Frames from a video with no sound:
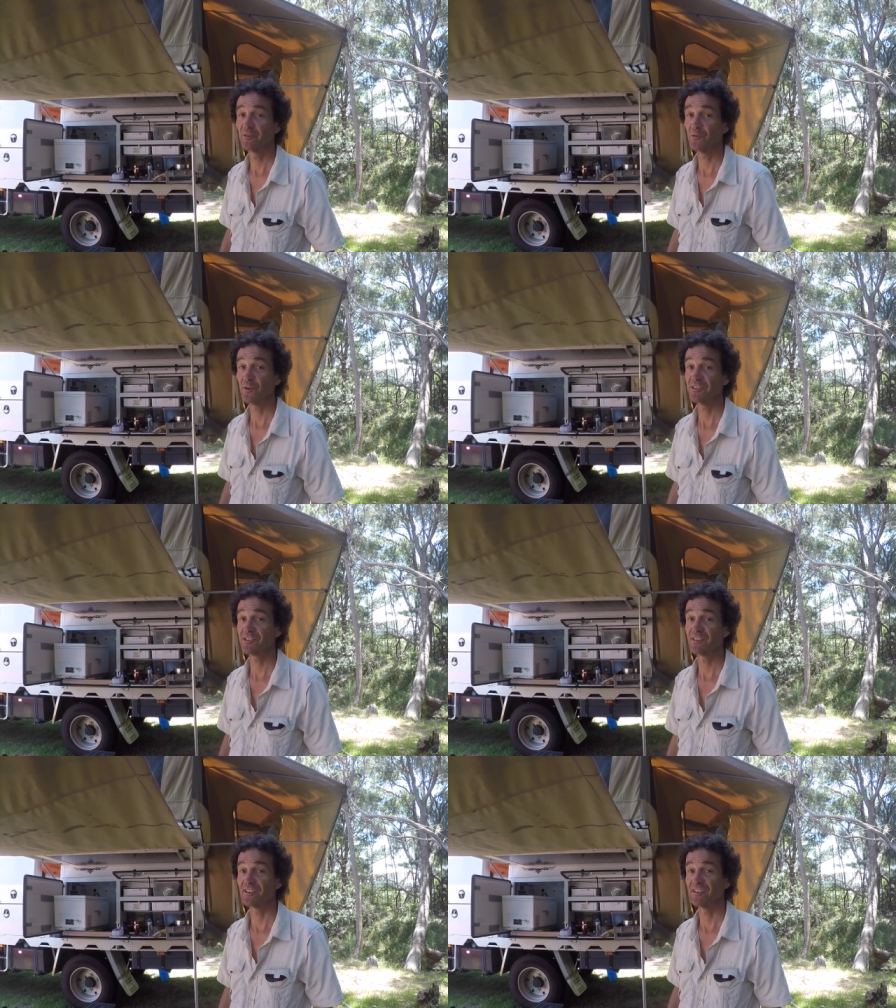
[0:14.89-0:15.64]

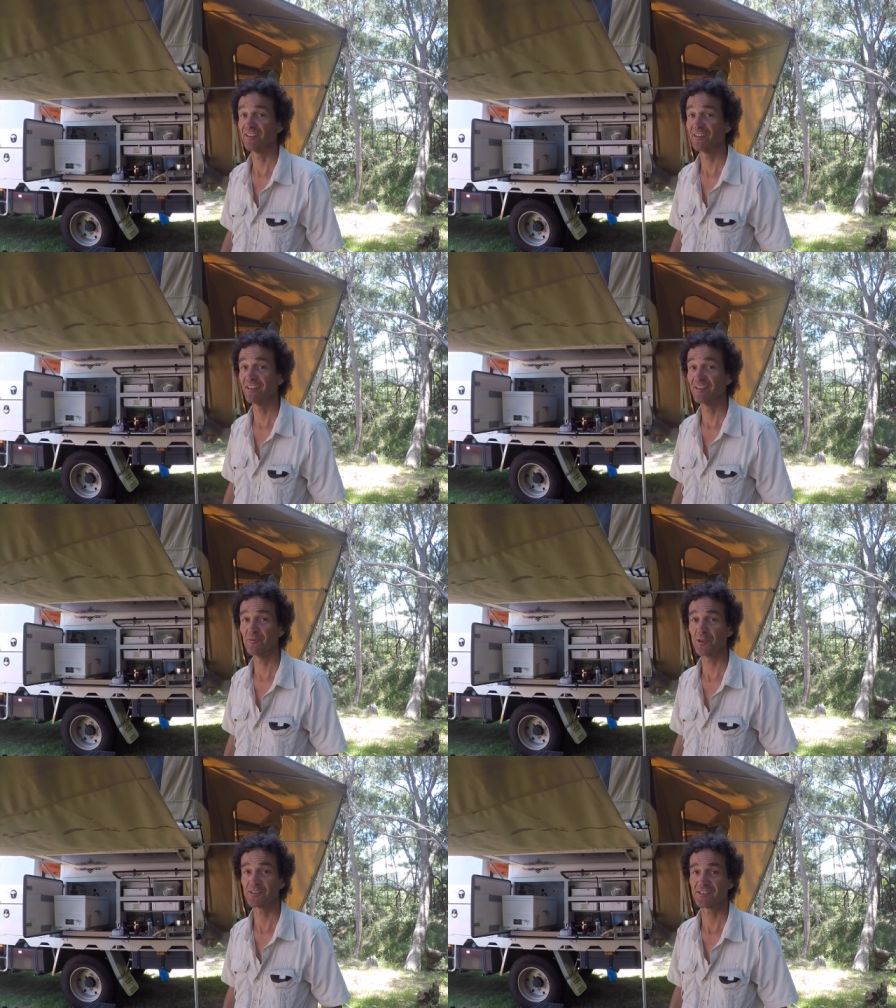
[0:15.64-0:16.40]
Wedgetail and
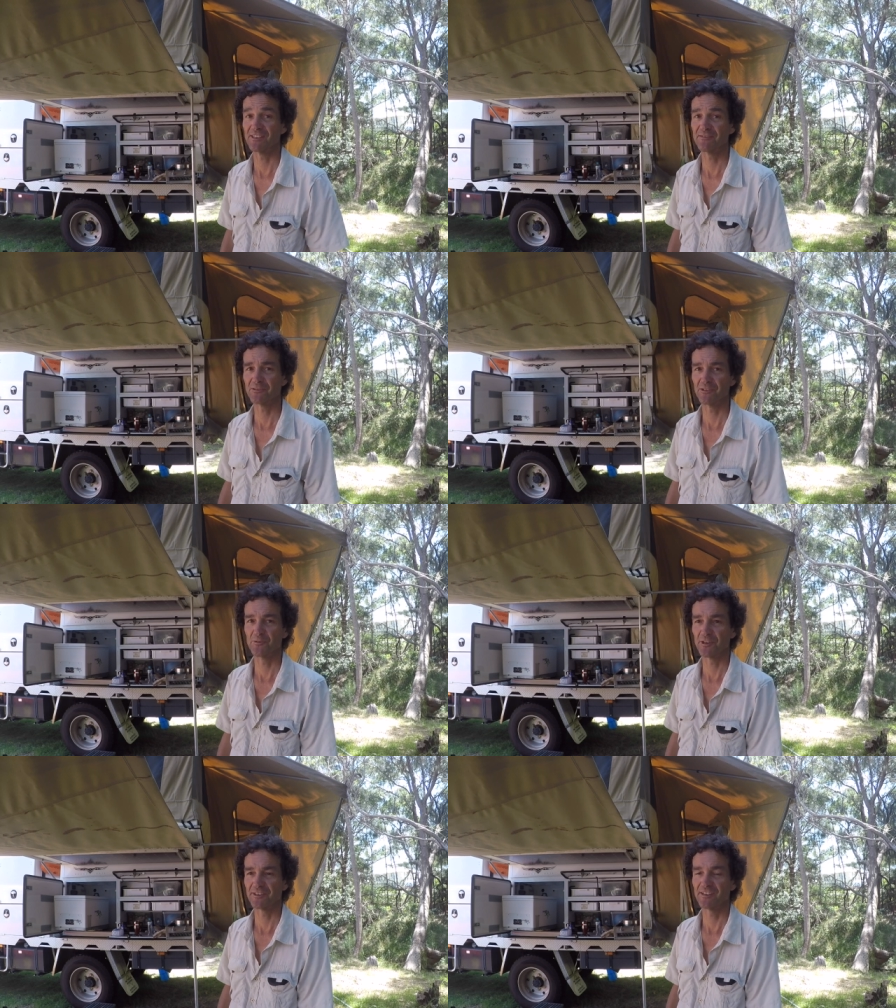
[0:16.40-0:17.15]
what it's there for and
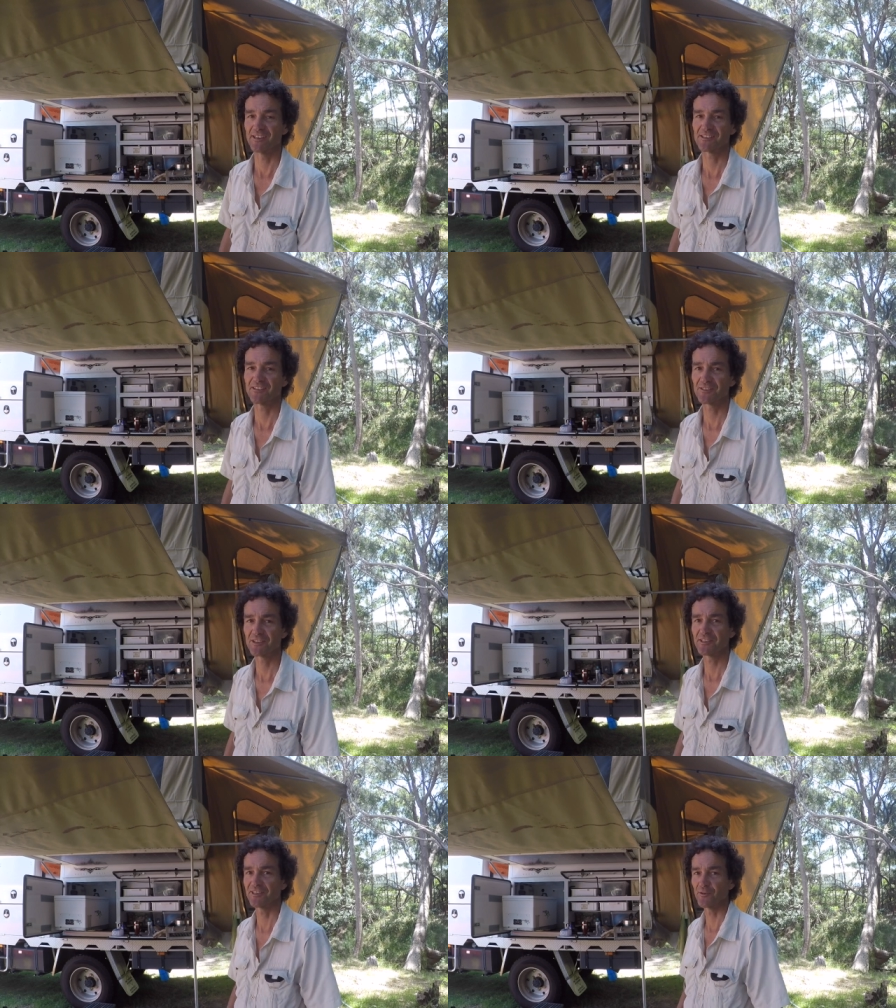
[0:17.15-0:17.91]
what it does. I'll just
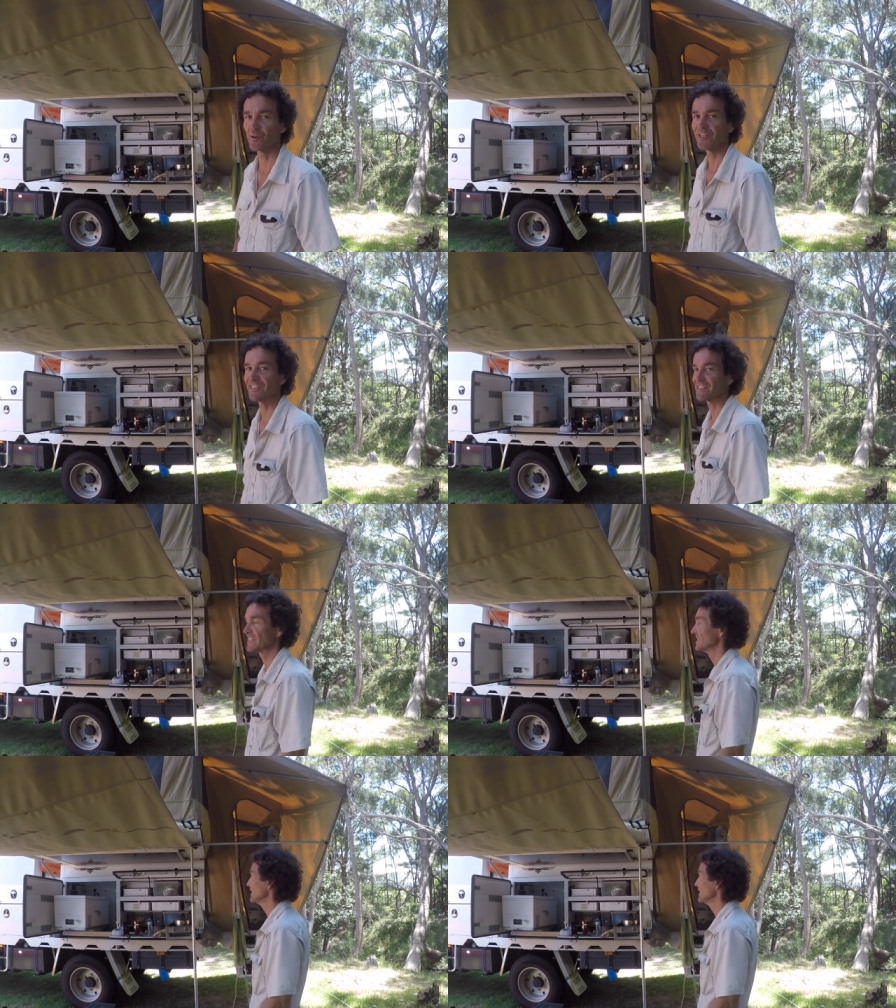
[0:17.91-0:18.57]
show you what it is.